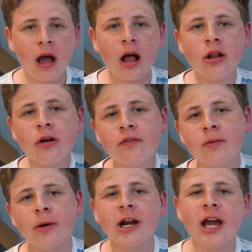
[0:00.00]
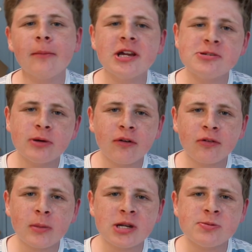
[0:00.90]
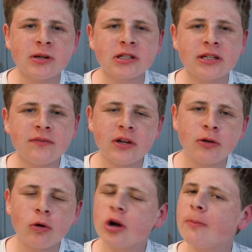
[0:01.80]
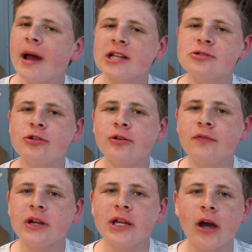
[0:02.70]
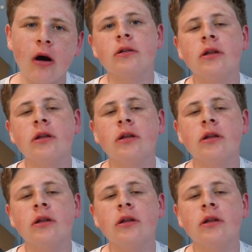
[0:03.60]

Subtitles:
Hello everybody, I'm HBL from HBL TV and welcome back to a new video.